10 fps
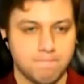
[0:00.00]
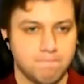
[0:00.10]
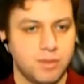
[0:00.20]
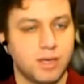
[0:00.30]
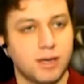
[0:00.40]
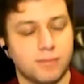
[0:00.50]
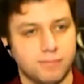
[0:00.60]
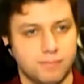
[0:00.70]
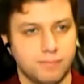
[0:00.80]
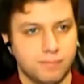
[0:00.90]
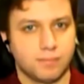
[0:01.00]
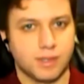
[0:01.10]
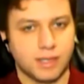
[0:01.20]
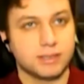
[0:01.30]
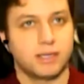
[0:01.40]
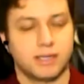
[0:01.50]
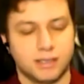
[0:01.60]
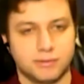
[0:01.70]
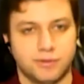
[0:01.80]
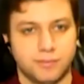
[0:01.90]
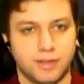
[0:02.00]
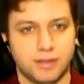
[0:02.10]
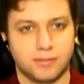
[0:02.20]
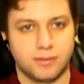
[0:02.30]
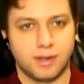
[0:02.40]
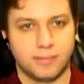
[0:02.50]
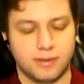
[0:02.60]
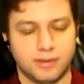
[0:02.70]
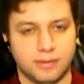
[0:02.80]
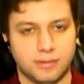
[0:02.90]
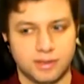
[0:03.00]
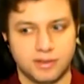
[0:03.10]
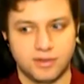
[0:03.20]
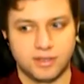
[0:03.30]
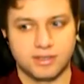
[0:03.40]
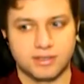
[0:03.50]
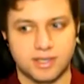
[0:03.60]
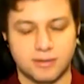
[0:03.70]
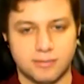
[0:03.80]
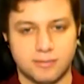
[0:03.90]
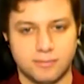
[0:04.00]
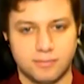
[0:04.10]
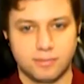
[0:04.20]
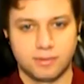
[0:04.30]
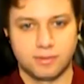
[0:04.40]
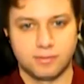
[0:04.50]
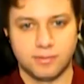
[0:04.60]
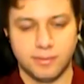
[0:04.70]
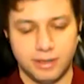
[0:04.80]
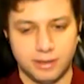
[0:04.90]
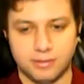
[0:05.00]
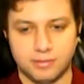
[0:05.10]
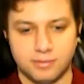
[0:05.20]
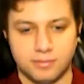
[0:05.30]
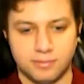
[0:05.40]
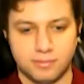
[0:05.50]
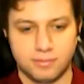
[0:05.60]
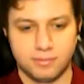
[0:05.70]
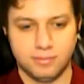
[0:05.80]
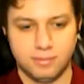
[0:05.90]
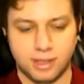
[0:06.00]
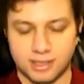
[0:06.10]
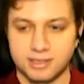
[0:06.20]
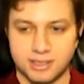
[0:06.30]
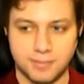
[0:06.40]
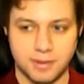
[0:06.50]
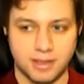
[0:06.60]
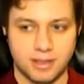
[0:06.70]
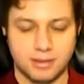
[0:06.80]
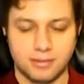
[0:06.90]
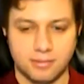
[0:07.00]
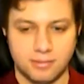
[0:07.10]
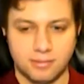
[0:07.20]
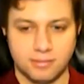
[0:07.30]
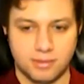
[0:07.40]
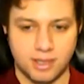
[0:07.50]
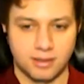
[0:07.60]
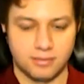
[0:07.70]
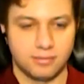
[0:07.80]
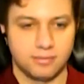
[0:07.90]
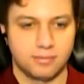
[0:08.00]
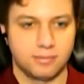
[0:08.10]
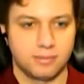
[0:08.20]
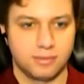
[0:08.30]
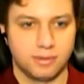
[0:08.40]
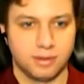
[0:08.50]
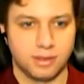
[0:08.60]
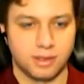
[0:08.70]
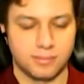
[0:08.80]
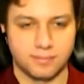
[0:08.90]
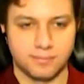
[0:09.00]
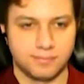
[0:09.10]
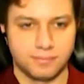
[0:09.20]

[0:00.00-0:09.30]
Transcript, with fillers: Yeah, I guess I guess for me, the way I might think of it is that we might like stipulate that um